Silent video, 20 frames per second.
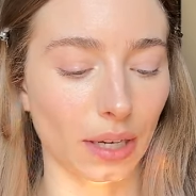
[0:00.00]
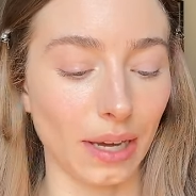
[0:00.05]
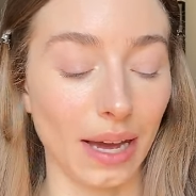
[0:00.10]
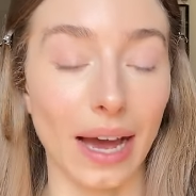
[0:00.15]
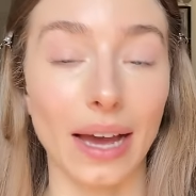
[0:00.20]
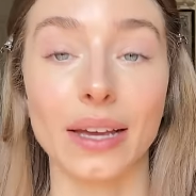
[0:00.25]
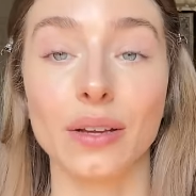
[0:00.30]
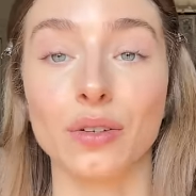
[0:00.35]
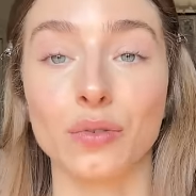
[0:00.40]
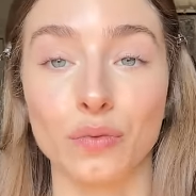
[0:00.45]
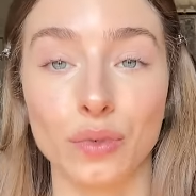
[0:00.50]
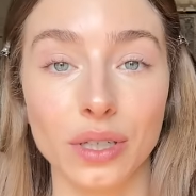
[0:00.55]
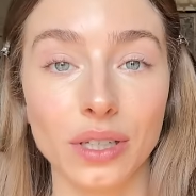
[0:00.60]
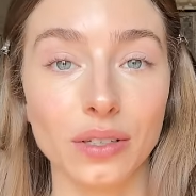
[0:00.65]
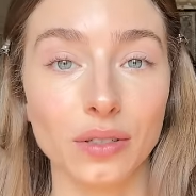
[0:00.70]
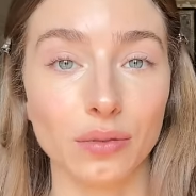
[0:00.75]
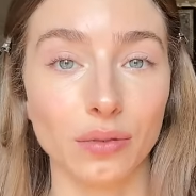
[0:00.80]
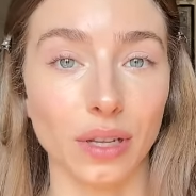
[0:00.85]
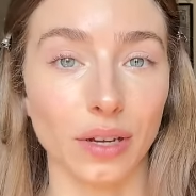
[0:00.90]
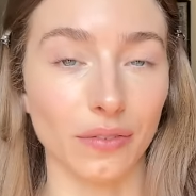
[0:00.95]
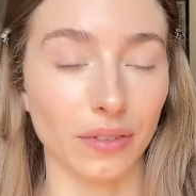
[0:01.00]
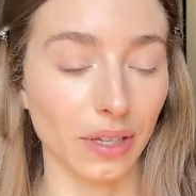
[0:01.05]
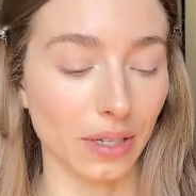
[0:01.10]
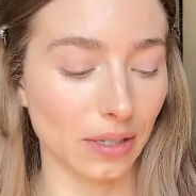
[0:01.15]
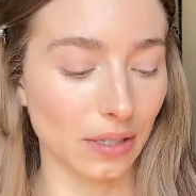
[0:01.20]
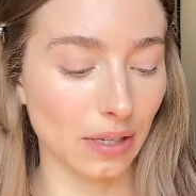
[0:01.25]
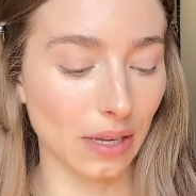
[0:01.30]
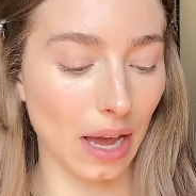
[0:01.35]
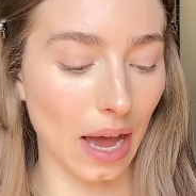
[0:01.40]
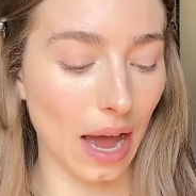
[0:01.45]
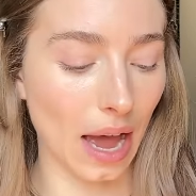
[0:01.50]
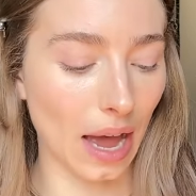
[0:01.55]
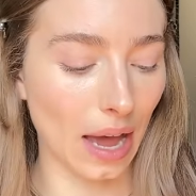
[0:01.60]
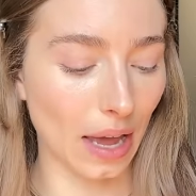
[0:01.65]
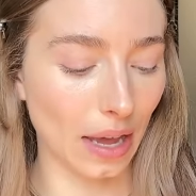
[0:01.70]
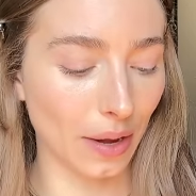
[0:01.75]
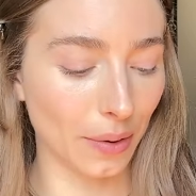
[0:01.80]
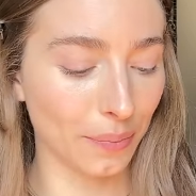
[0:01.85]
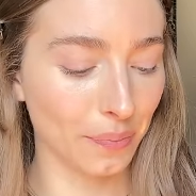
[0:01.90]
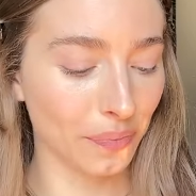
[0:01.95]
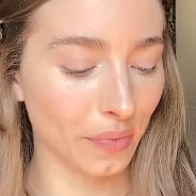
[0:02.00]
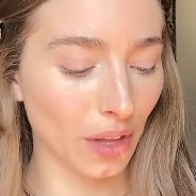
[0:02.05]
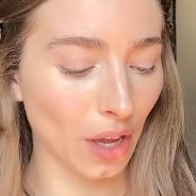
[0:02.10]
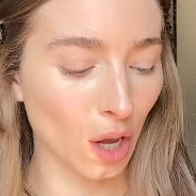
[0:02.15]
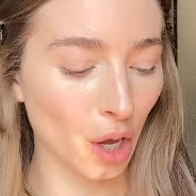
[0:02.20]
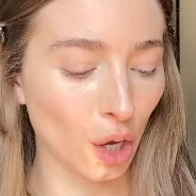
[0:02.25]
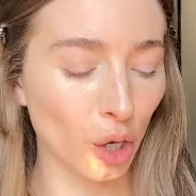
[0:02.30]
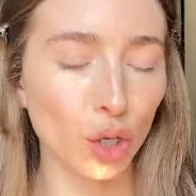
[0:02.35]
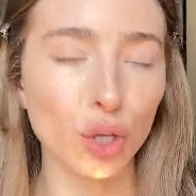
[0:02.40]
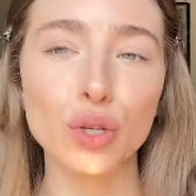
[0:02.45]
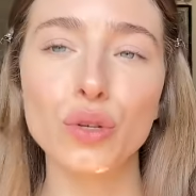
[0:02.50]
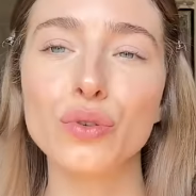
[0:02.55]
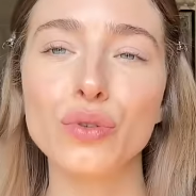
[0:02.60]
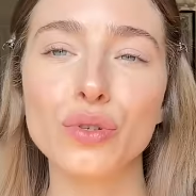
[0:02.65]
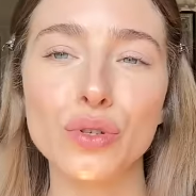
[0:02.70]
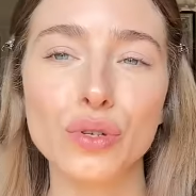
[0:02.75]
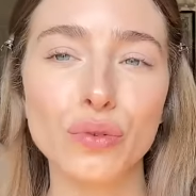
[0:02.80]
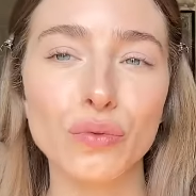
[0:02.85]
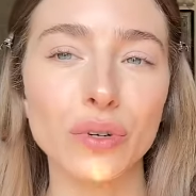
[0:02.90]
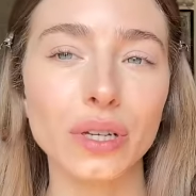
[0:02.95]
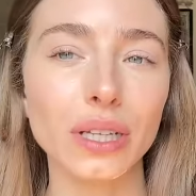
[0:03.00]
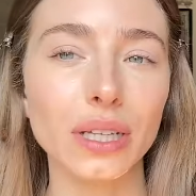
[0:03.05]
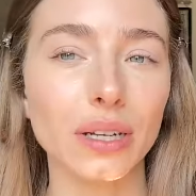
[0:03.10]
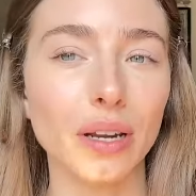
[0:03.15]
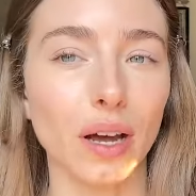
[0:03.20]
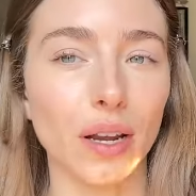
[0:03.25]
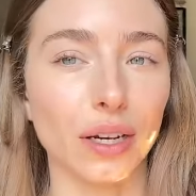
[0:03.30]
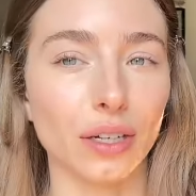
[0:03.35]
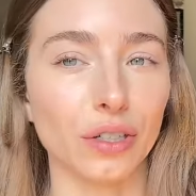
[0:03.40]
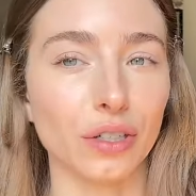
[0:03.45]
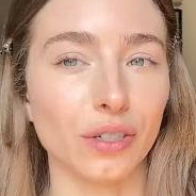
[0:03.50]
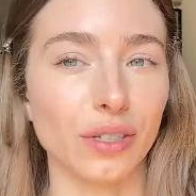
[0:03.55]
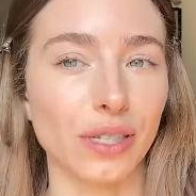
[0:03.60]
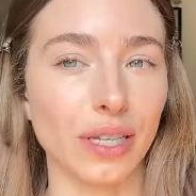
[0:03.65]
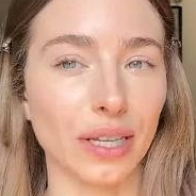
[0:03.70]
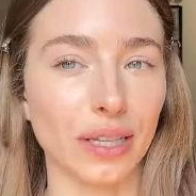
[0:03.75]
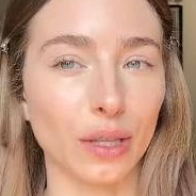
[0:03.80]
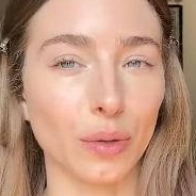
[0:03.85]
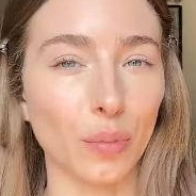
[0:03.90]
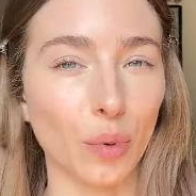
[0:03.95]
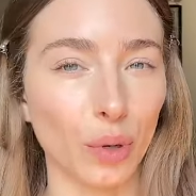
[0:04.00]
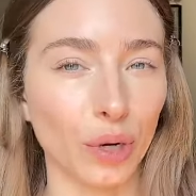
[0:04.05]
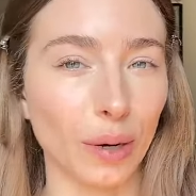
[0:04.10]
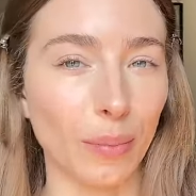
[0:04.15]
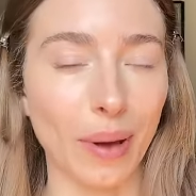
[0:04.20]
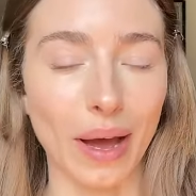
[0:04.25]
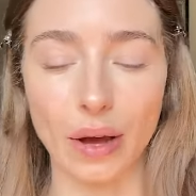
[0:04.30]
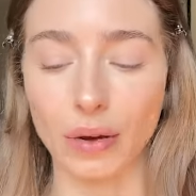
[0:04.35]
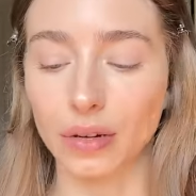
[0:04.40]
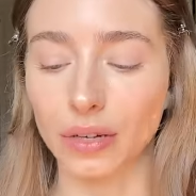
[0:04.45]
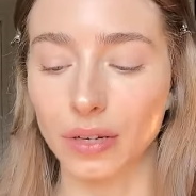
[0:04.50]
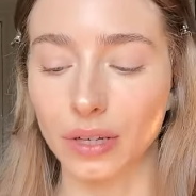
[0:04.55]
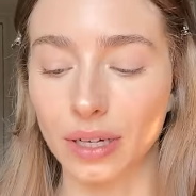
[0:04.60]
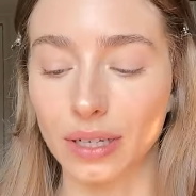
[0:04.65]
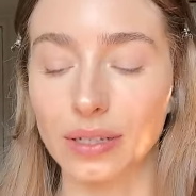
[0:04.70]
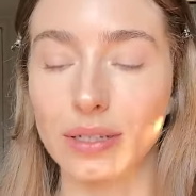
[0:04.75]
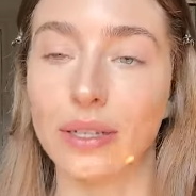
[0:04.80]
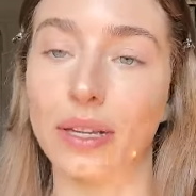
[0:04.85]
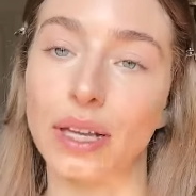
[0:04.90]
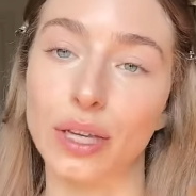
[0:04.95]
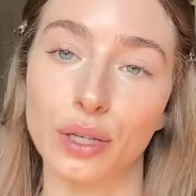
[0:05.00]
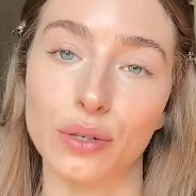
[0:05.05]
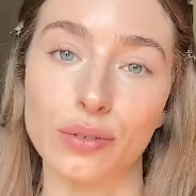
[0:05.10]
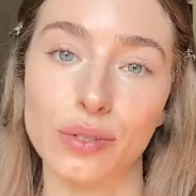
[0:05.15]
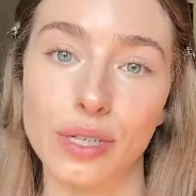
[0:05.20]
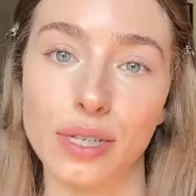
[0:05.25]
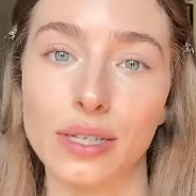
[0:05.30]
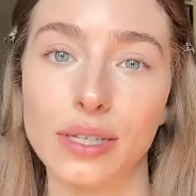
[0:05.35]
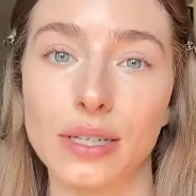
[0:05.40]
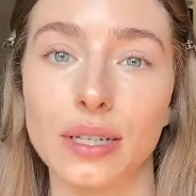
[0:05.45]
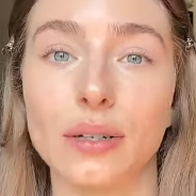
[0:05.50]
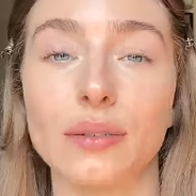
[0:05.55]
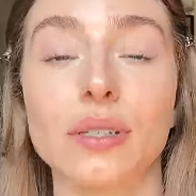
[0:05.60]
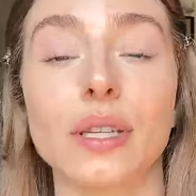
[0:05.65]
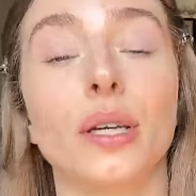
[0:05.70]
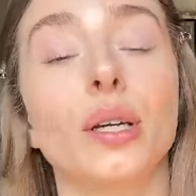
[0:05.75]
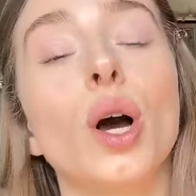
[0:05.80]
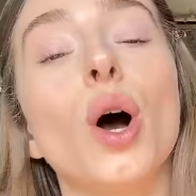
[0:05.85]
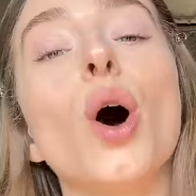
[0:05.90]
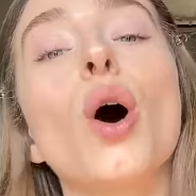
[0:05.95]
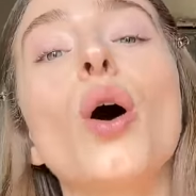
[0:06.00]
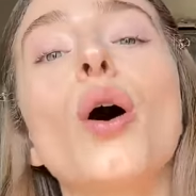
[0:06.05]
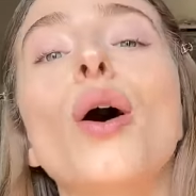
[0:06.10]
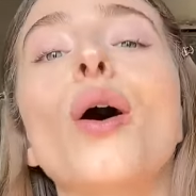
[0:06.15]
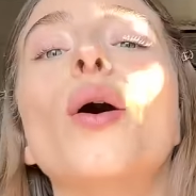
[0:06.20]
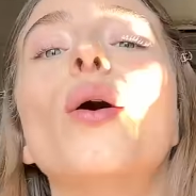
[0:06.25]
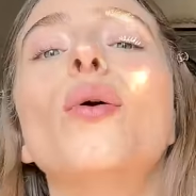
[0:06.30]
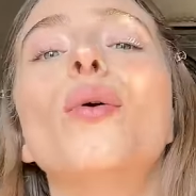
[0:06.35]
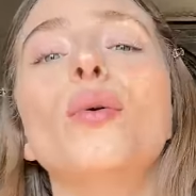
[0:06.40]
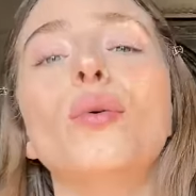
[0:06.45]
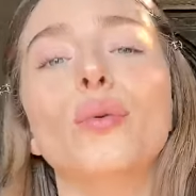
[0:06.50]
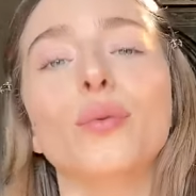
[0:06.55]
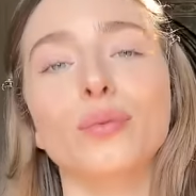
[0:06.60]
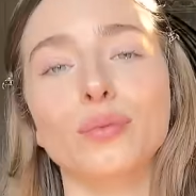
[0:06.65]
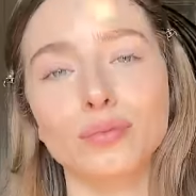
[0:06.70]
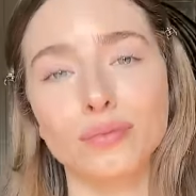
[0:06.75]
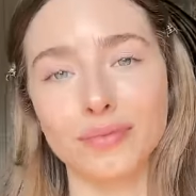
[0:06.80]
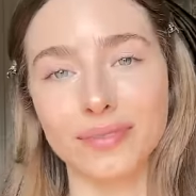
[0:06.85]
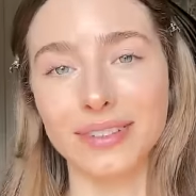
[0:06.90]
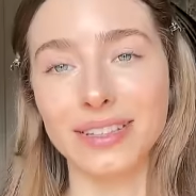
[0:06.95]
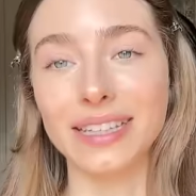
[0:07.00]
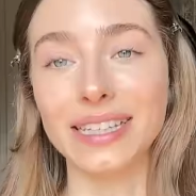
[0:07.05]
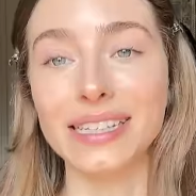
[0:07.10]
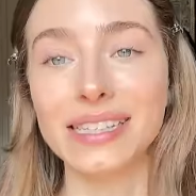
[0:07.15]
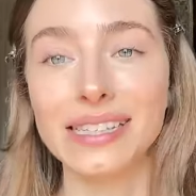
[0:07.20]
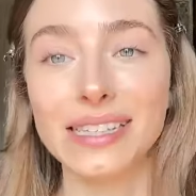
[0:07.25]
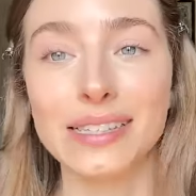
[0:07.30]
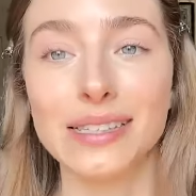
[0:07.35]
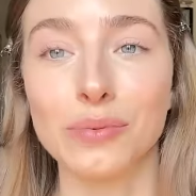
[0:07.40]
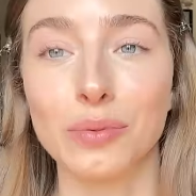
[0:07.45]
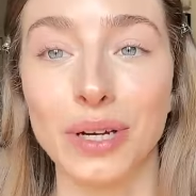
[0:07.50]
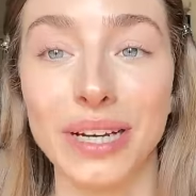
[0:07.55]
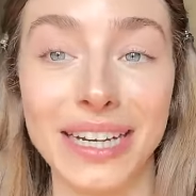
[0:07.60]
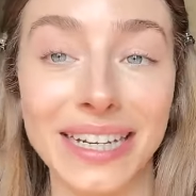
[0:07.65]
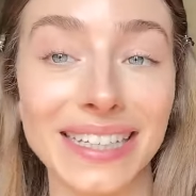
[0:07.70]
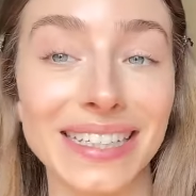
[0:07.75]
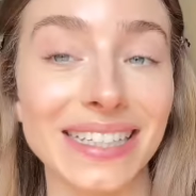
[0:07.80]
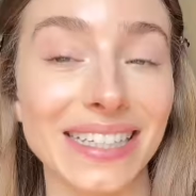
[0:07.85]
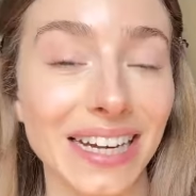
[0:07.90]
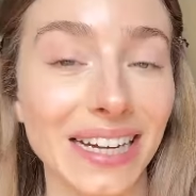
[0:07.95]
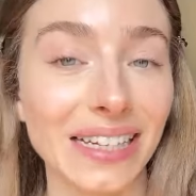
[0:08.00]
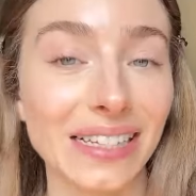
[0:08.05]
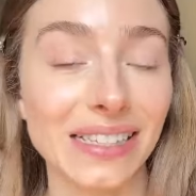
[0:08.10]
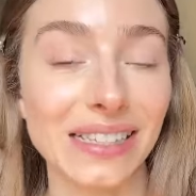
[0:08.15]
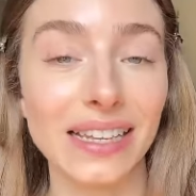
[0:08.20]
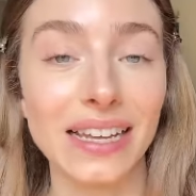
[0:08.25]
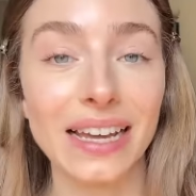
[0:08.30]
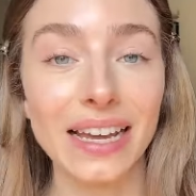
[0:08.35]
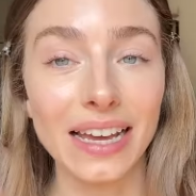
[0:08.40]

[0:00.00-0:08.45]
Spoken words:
I really do love this. I used to really not understand the point of powder until I used this, and I was like, oh, this is what it does.